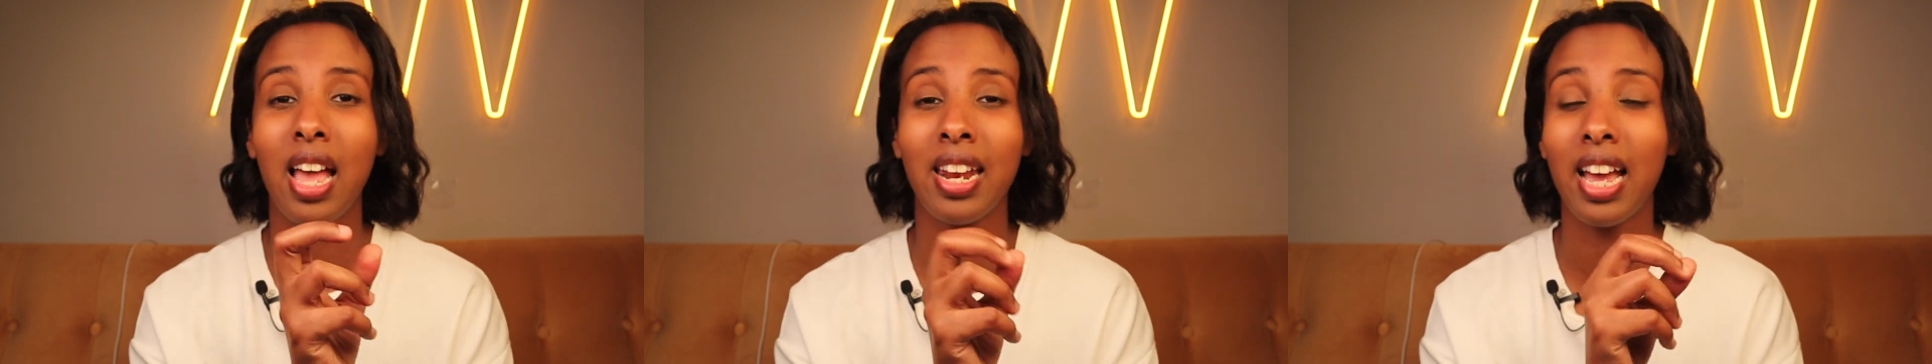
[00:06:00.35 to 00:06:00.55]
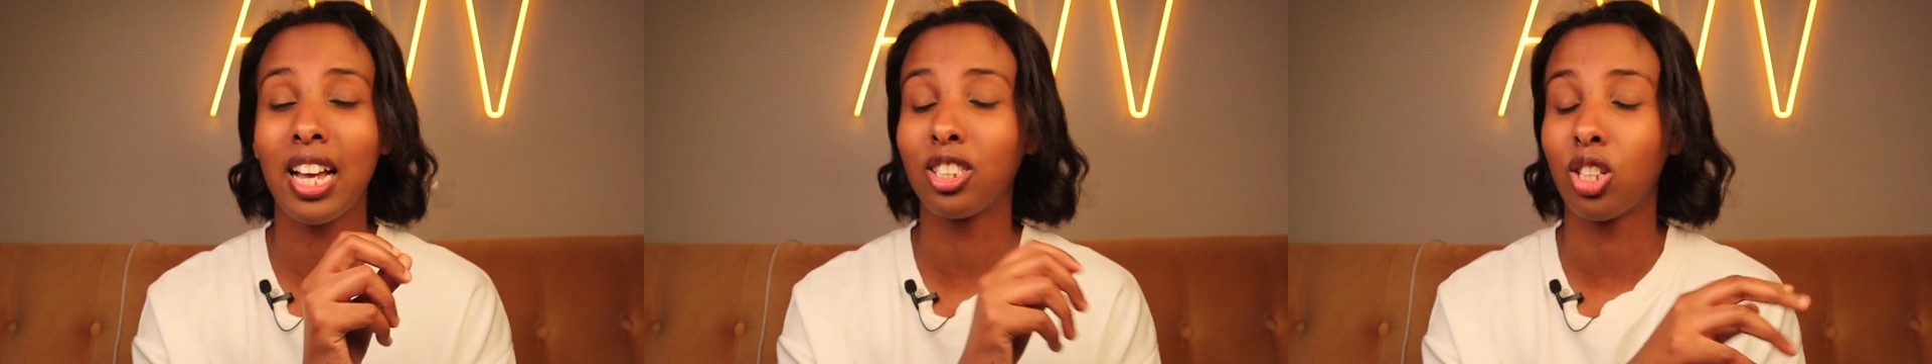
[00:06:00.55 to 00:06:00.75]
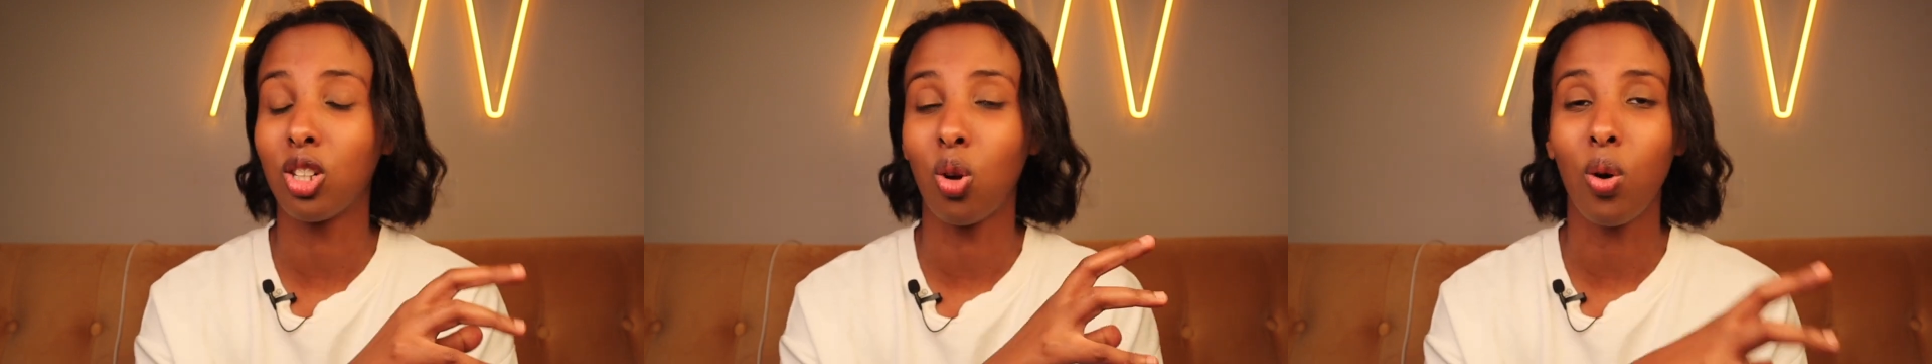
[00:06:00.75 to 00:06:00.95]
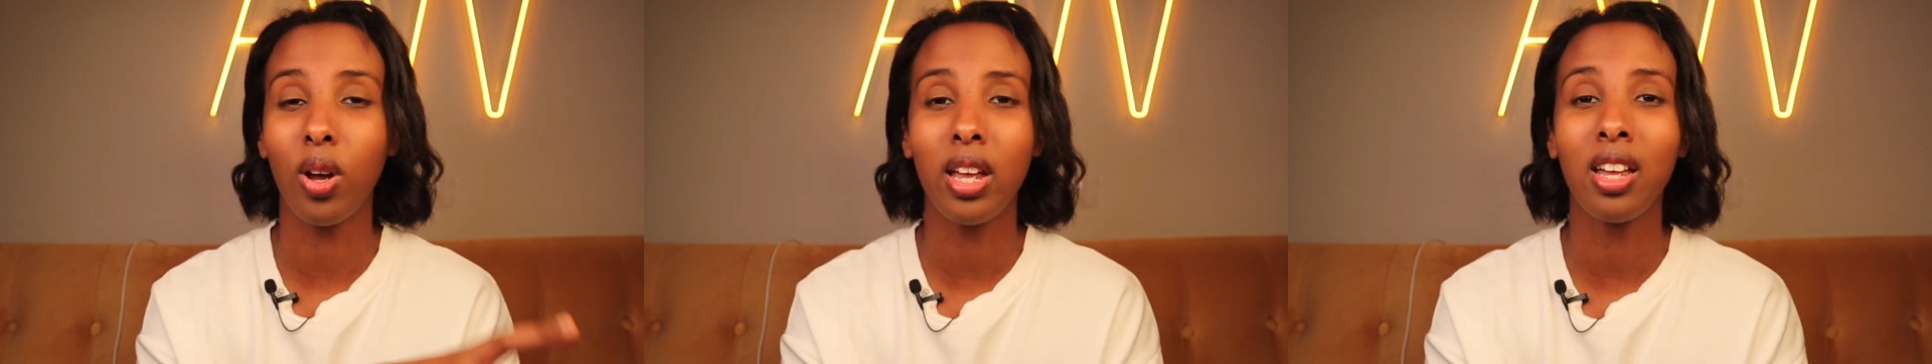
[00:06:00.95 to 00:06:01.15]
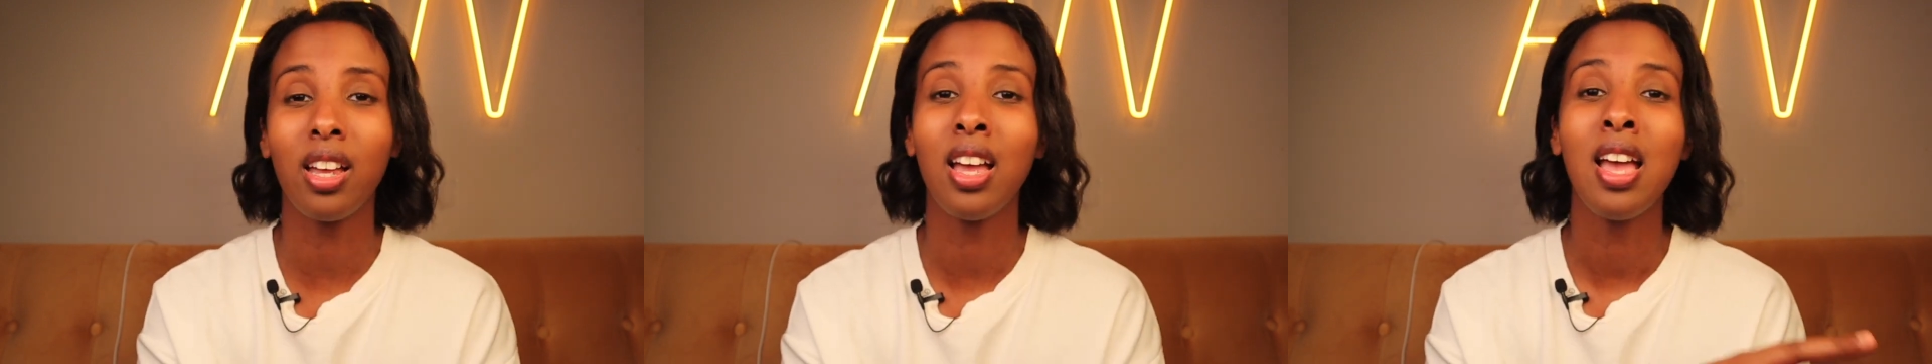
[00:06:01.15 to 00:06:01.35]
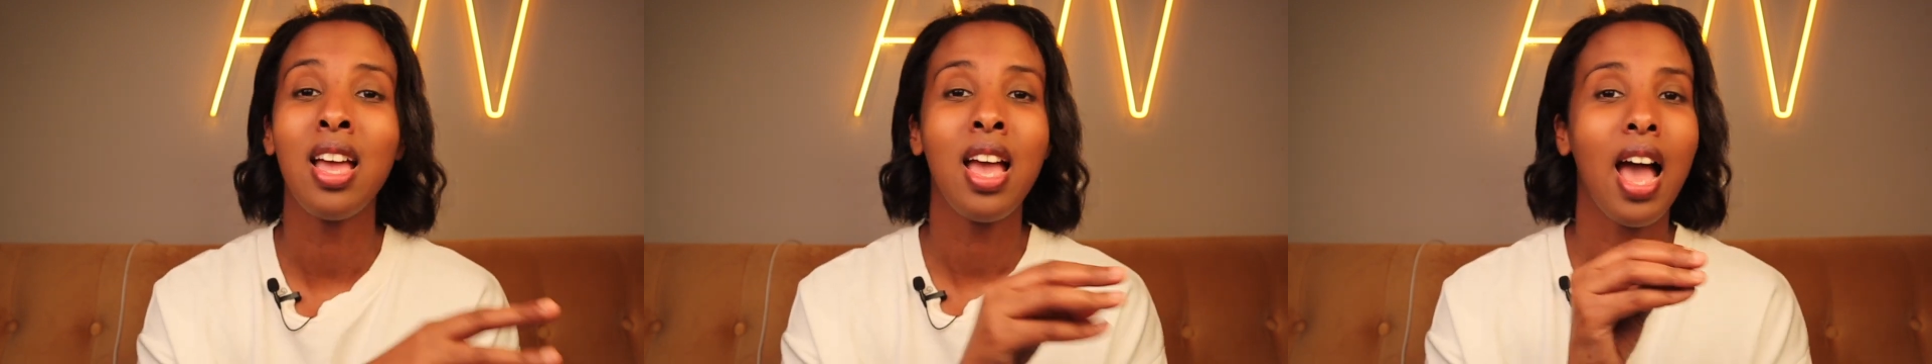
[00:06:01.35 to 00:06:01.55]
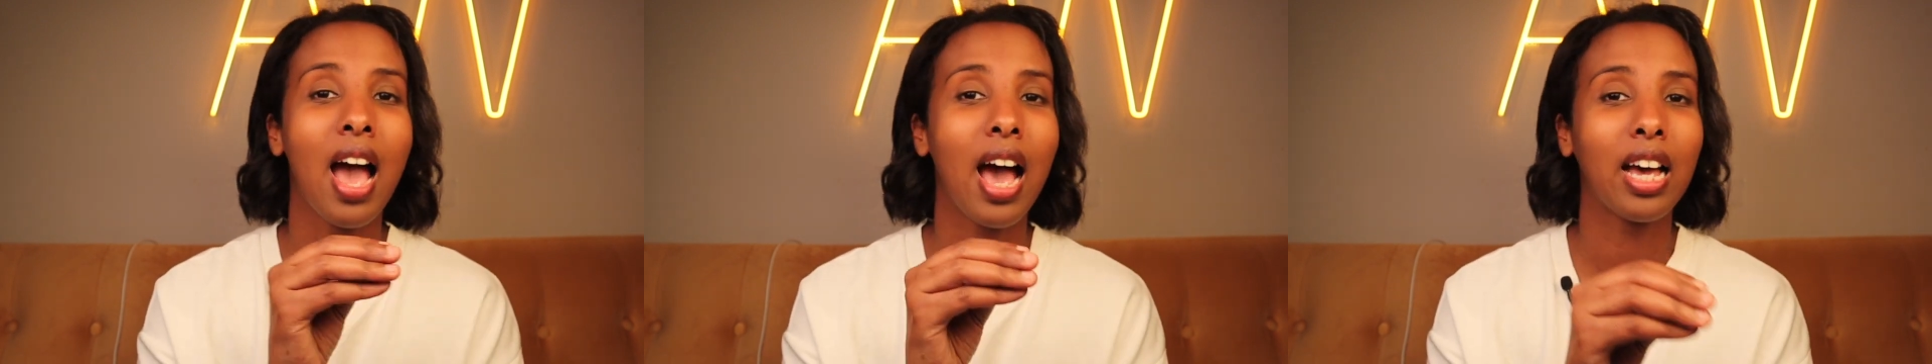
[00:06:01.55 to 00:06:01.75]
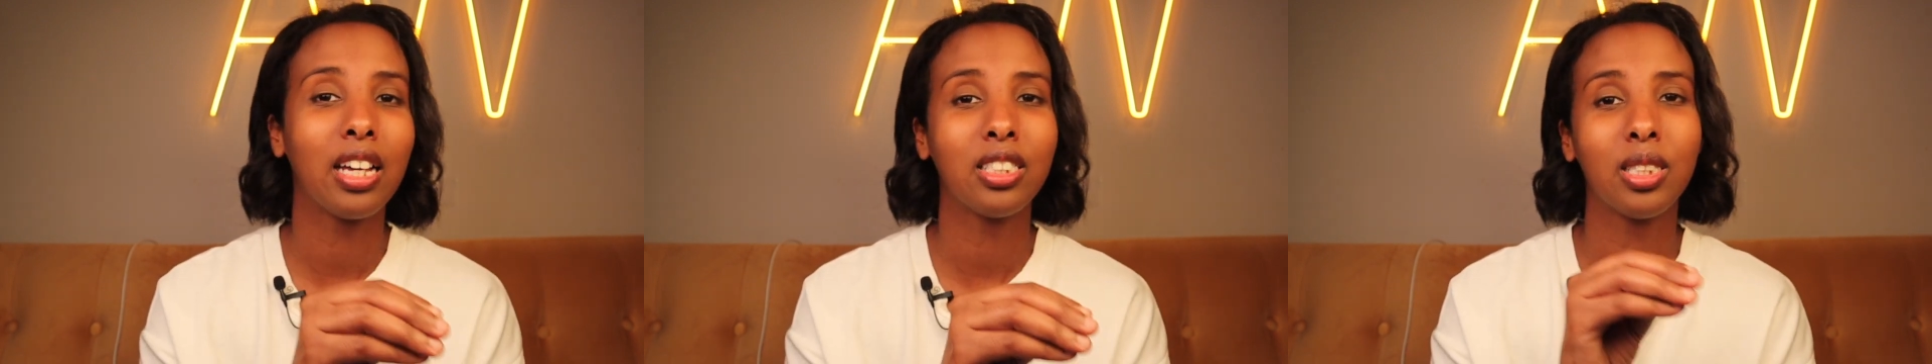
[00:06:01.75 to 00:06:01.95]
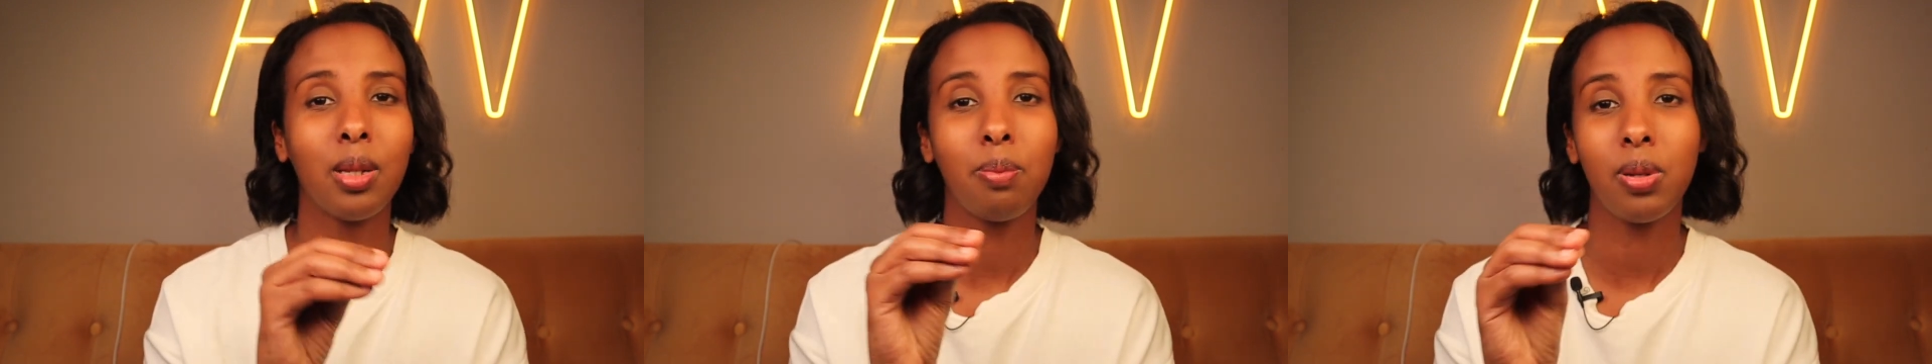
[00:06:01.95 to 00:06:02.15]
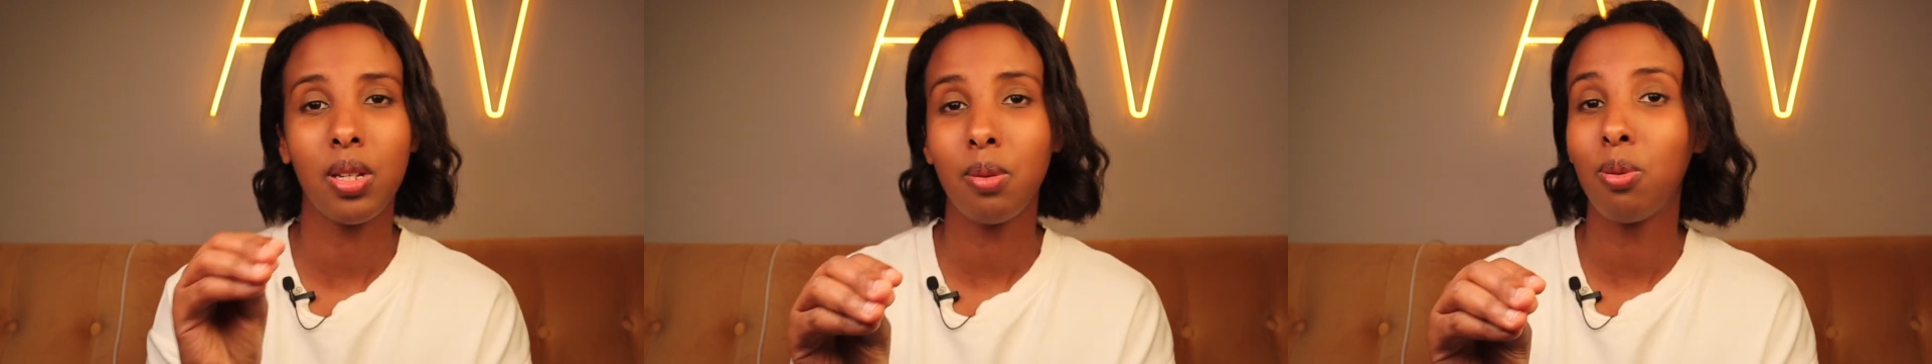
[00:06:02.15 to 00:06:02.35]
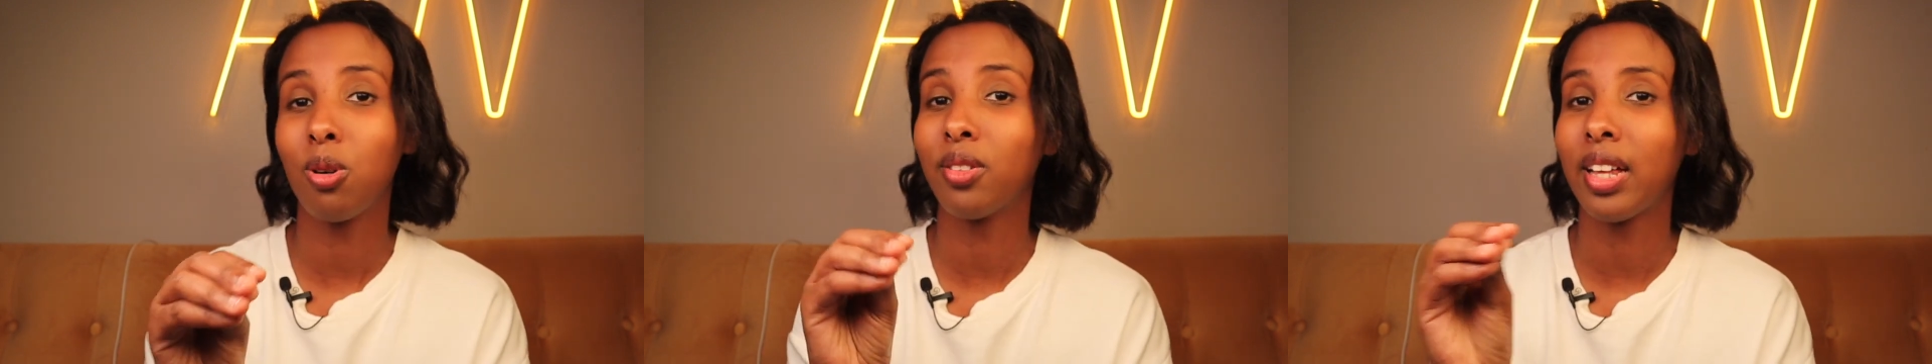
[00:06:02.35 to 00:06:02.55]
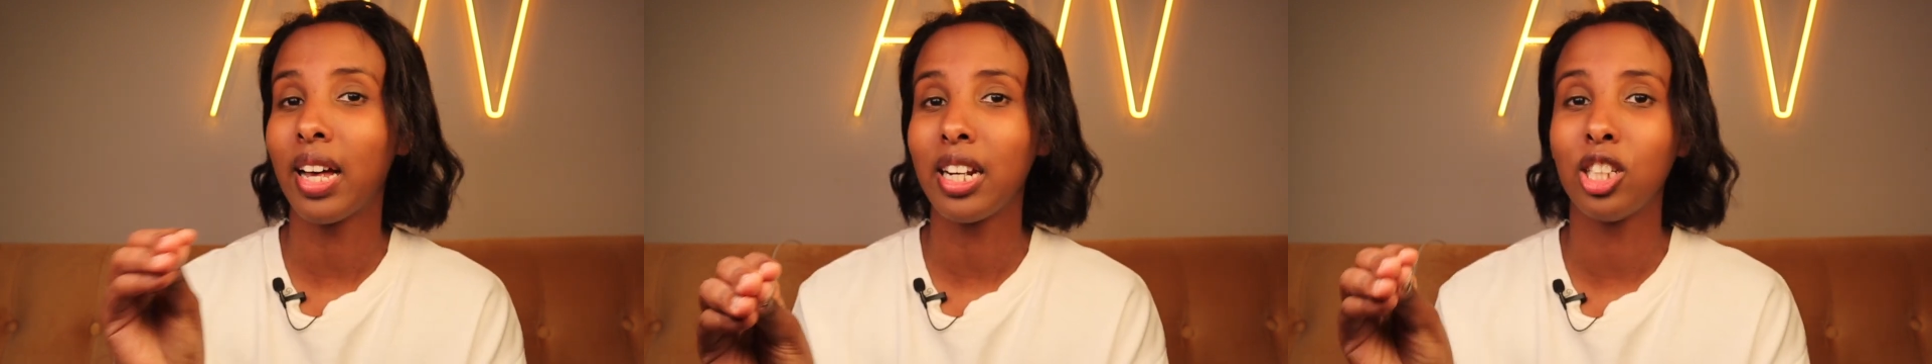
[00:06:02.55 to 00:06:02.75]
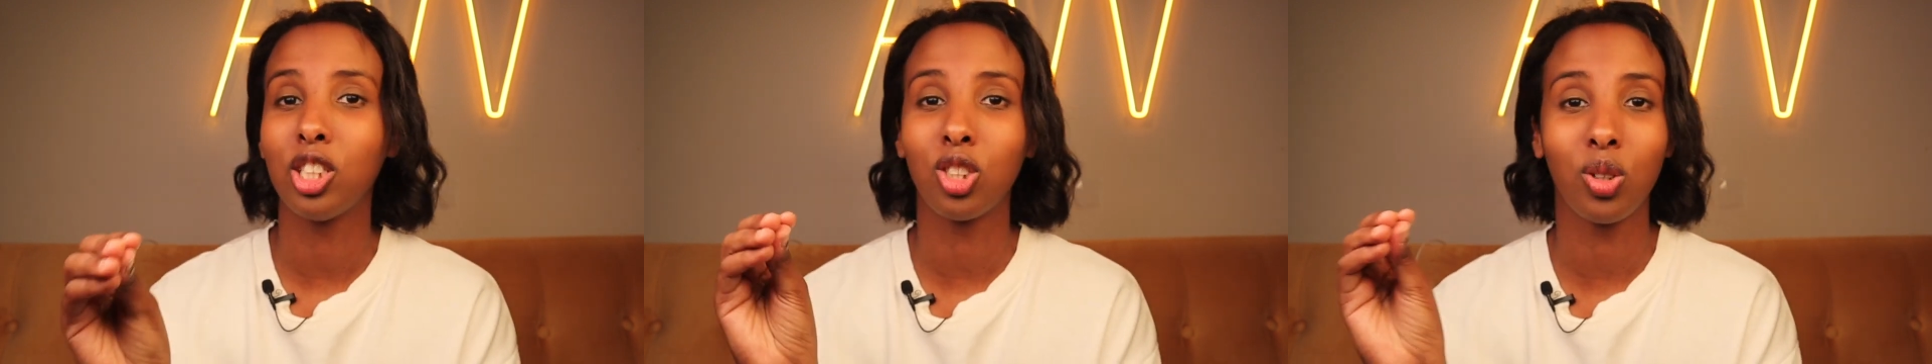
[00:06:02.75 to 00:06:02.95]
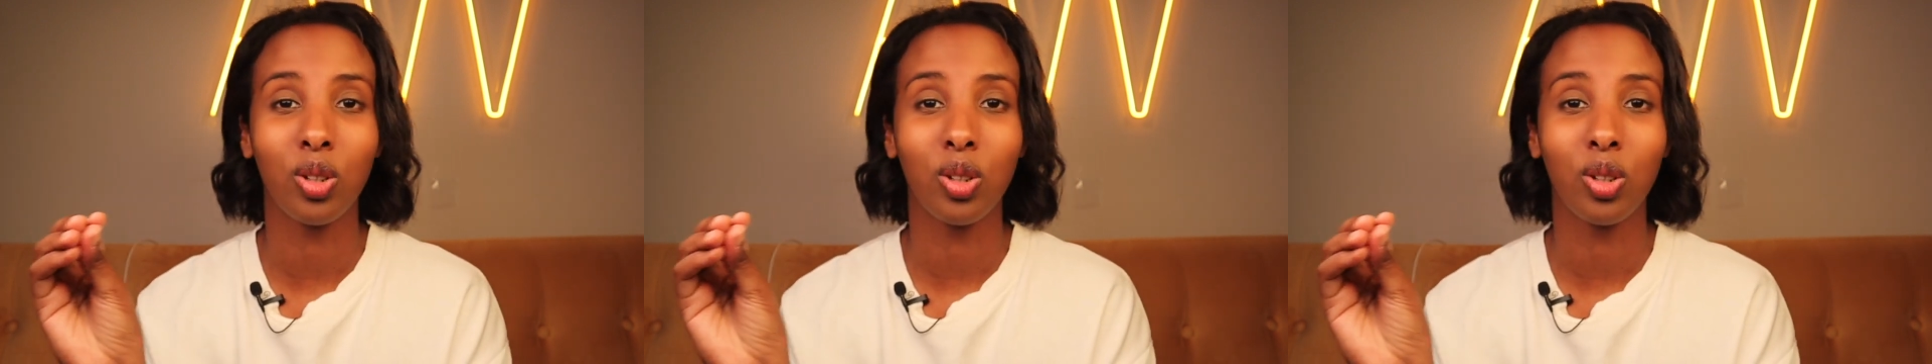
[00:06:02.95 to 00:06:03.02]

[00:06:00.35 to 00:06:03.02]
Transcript: and as annoying as the people that he's